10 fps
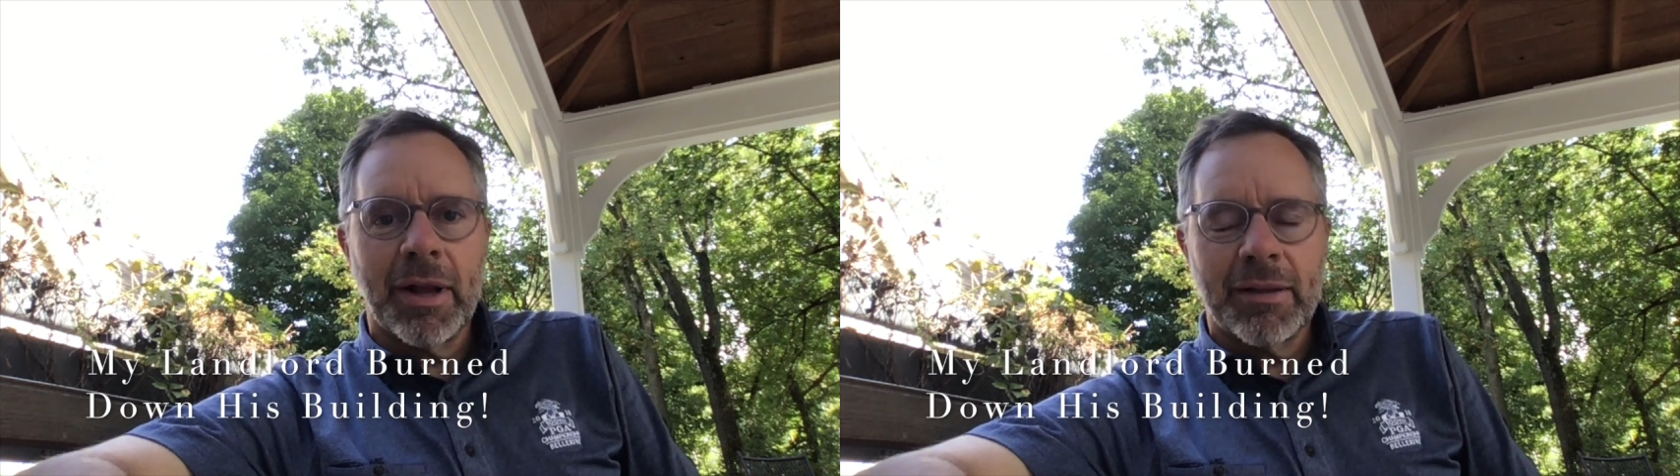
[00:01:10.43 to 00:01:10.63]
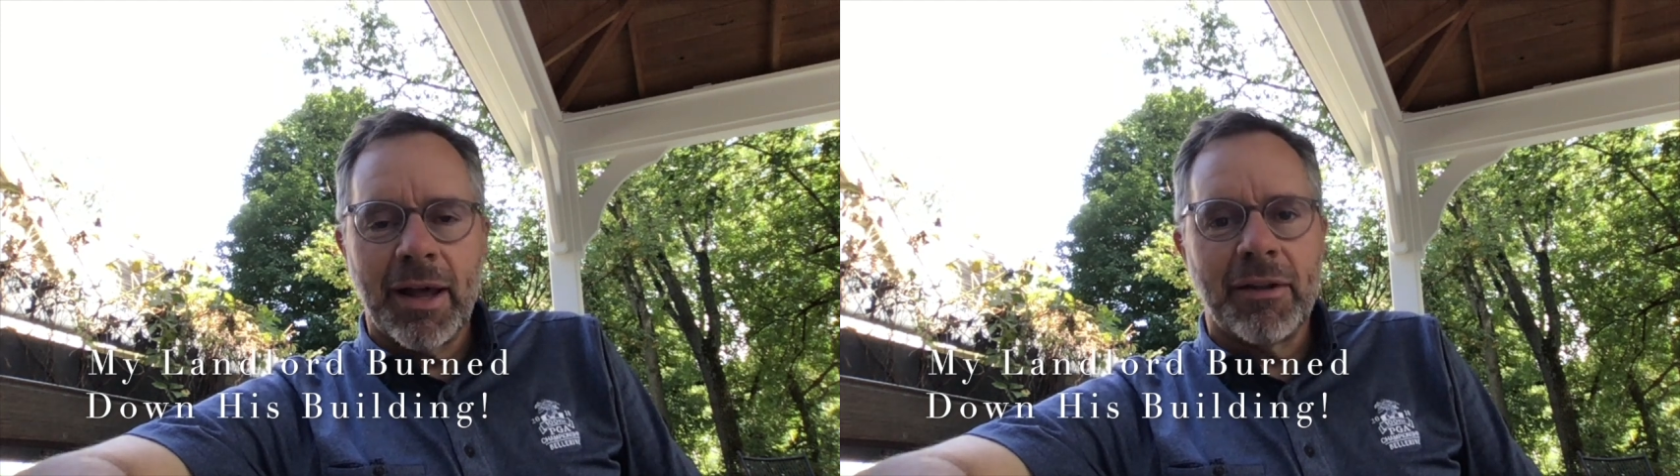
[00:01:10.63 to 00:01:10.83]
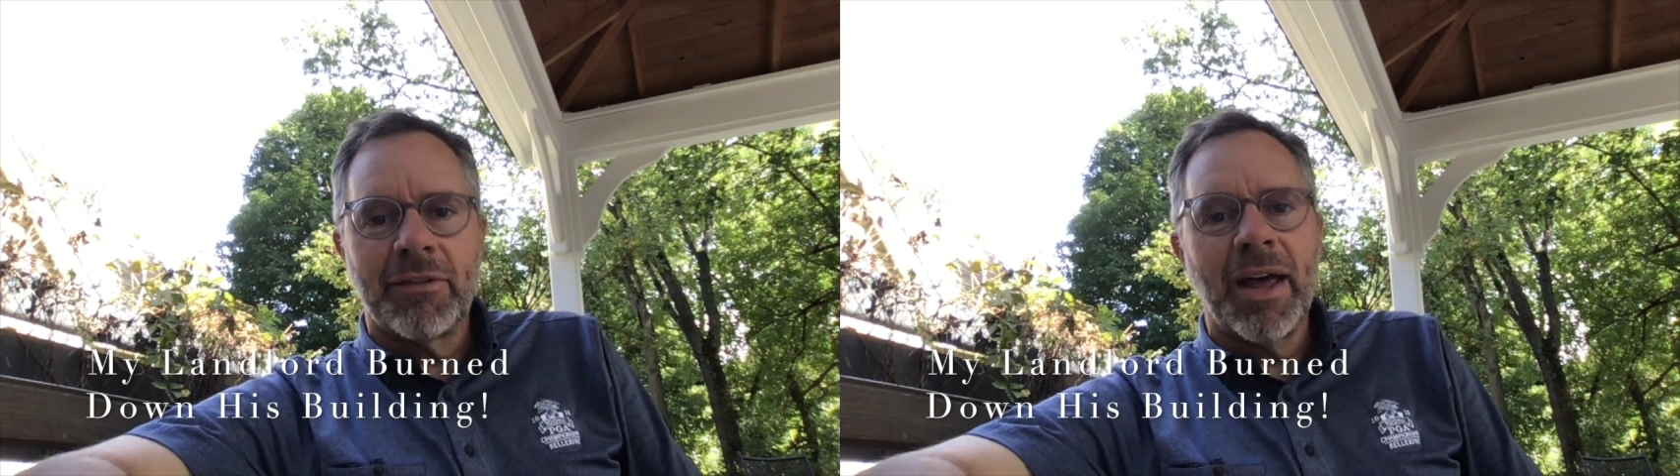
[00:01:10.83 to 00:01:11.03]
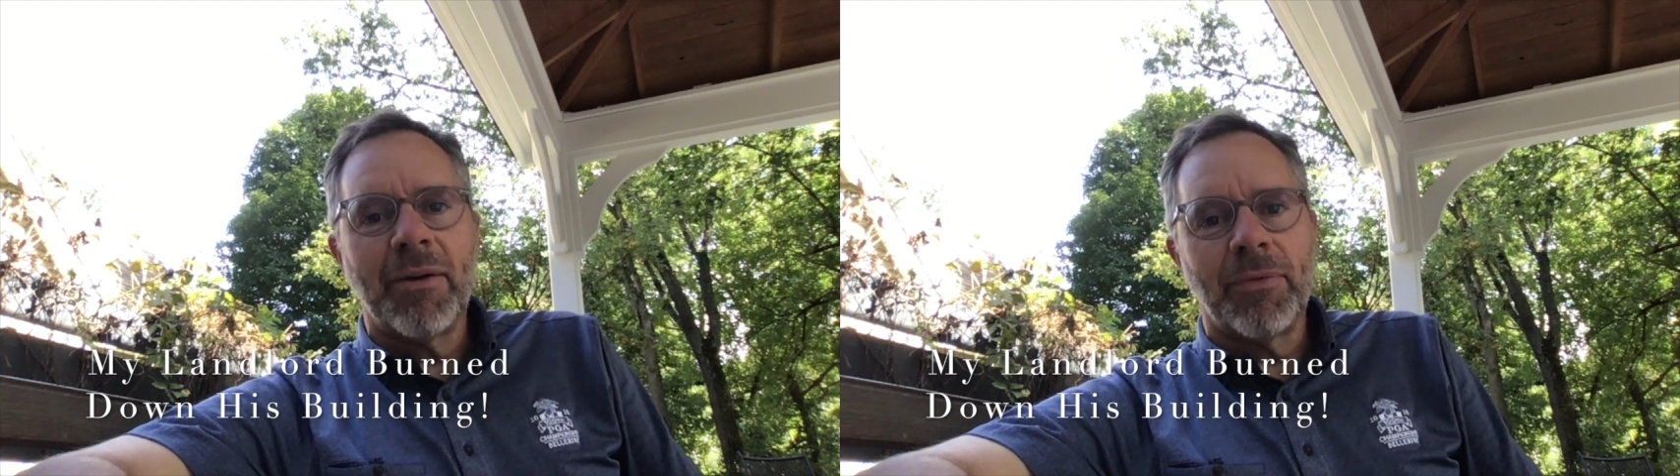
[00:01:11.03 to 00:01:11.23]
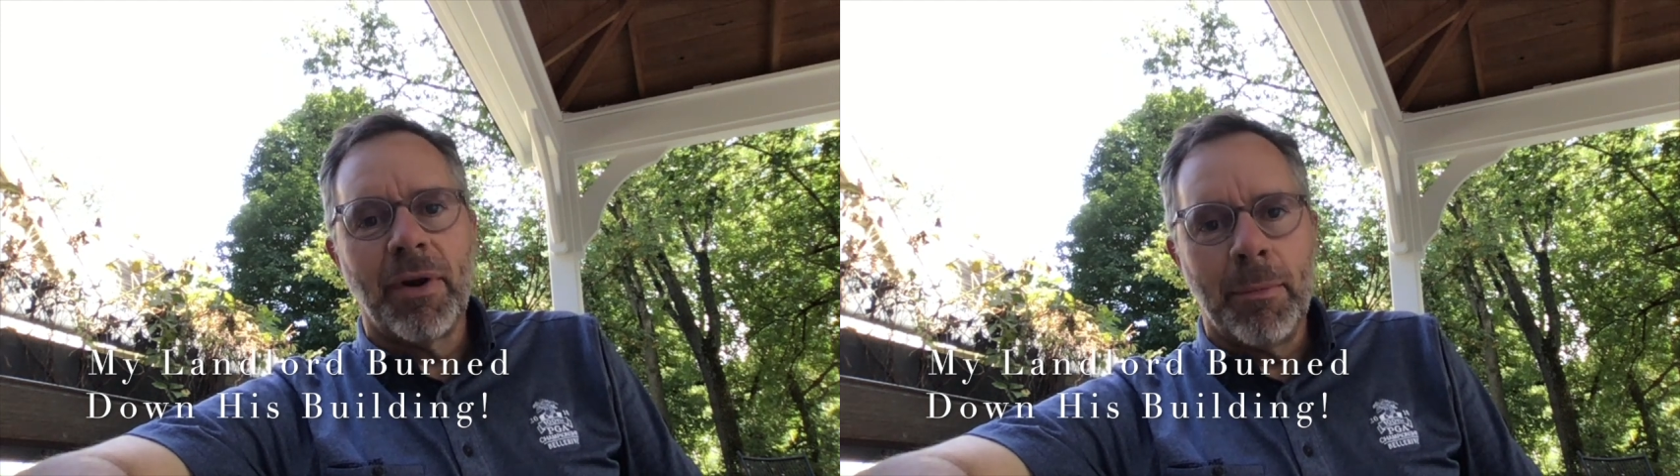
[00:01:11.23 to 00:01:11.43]
like that. It's
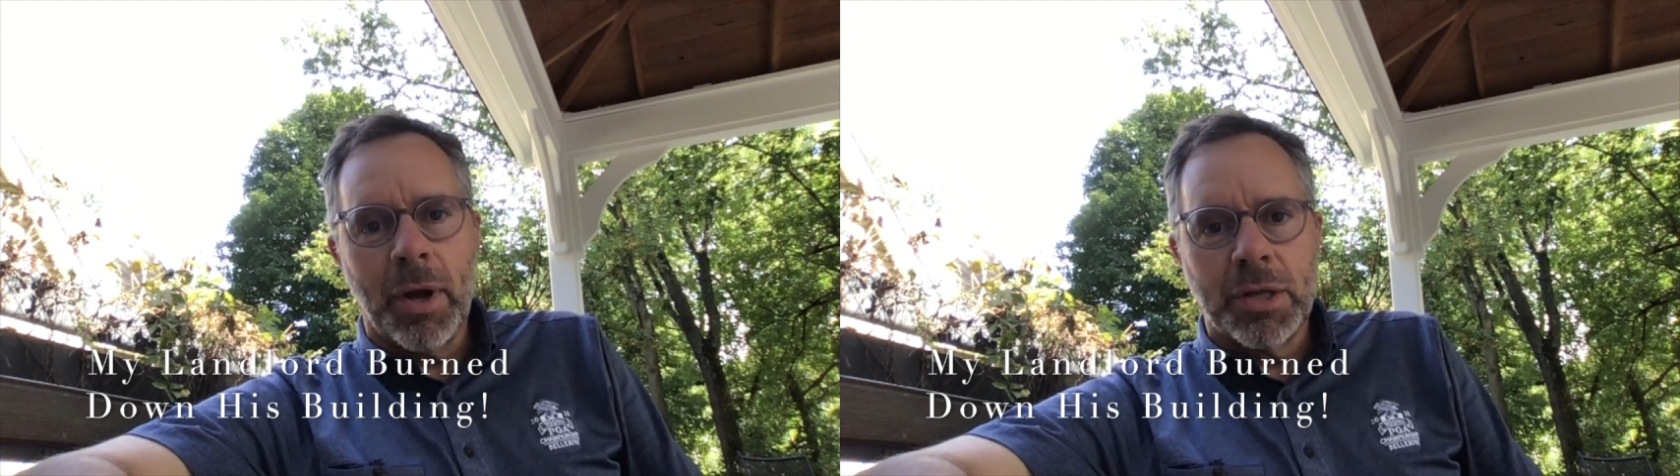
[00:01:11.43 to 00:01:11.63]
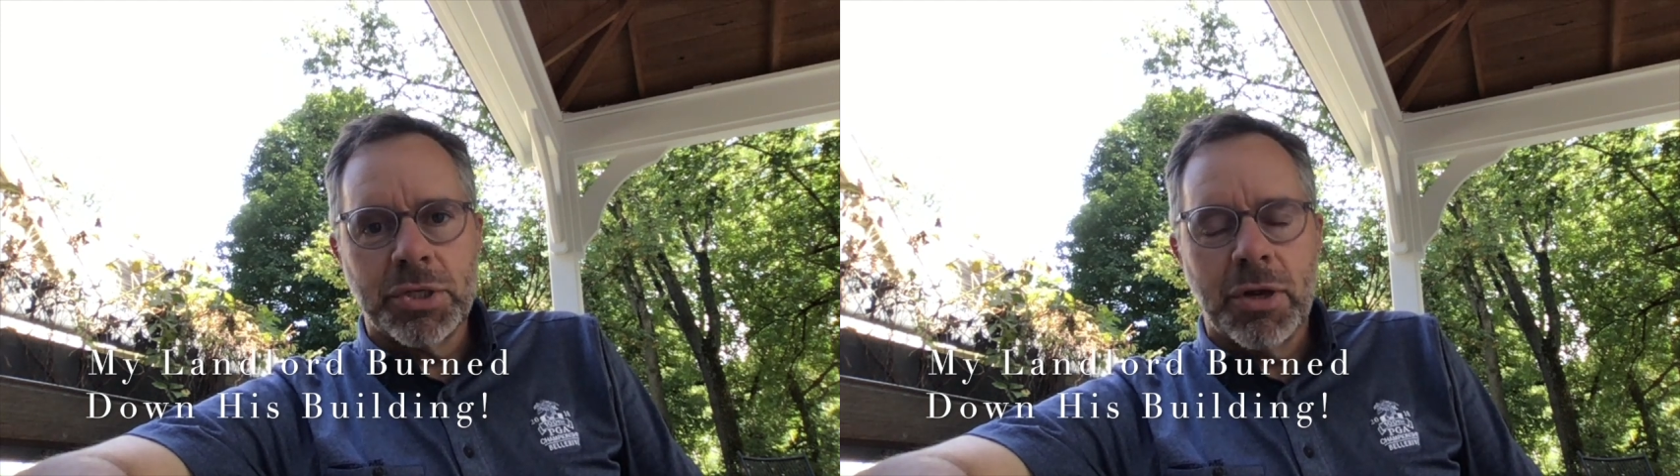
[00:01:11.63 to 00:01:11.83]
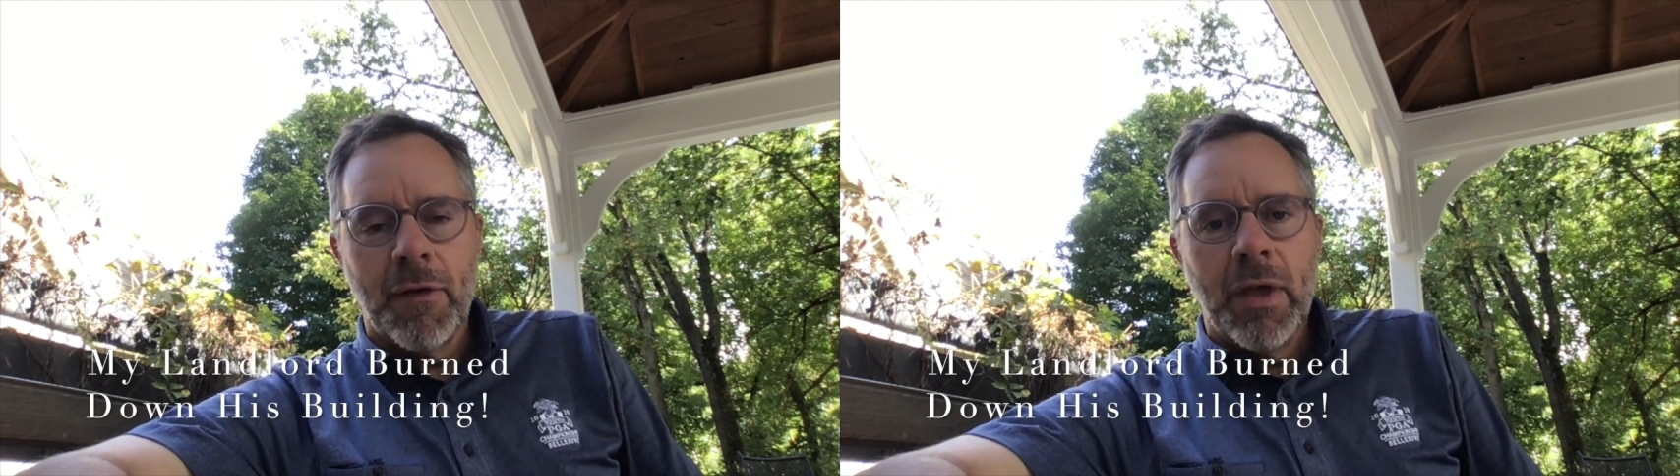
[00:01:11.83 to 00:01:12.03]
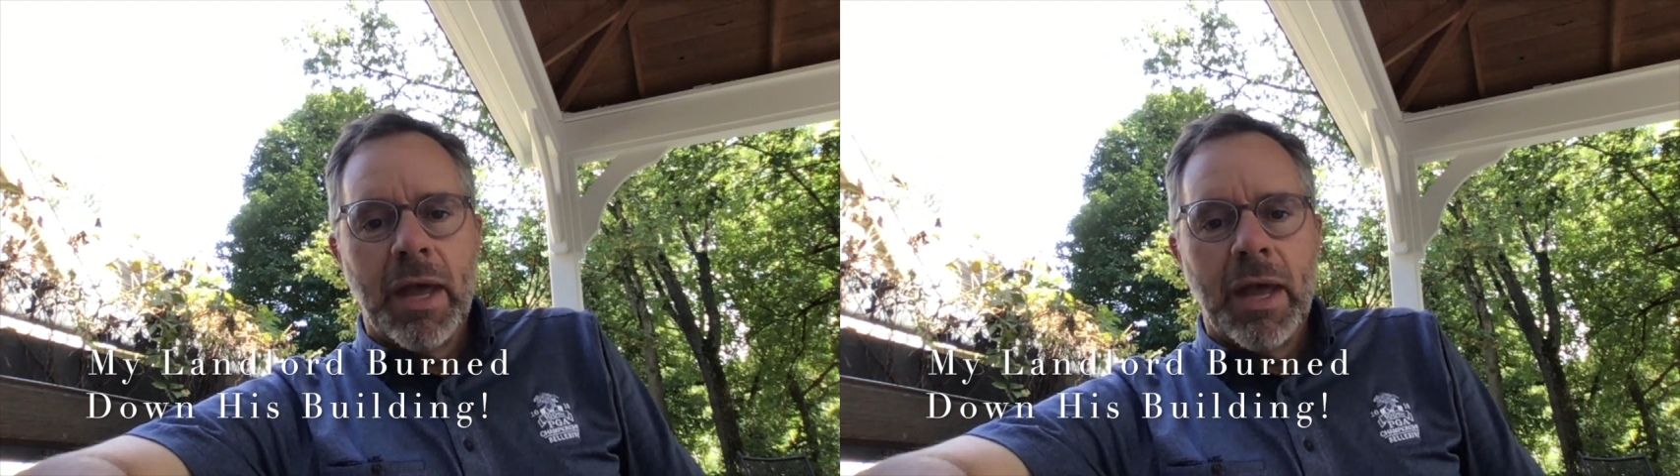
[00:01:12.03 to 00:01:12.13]
not very much.